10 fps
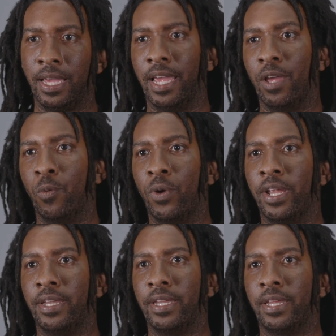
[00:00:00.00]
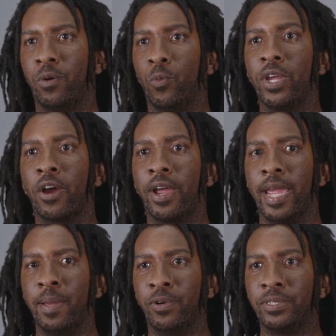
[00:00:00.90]
And when we are
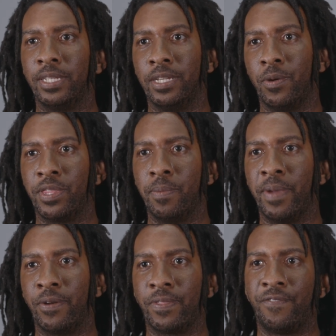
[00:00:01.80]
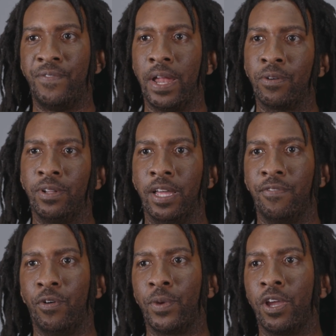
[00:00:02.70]
able to deal with it better at the federal
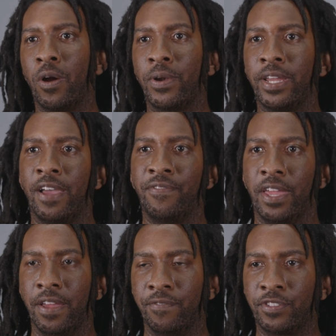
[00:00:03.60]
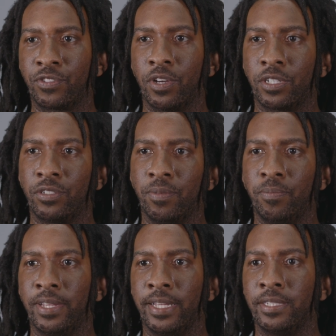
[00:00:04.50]
level, we already have the infrastructure in
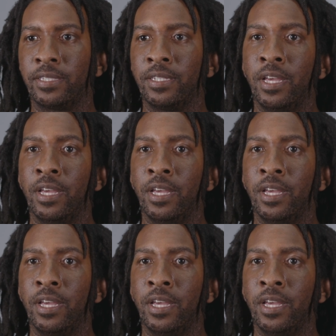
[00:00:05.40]
place.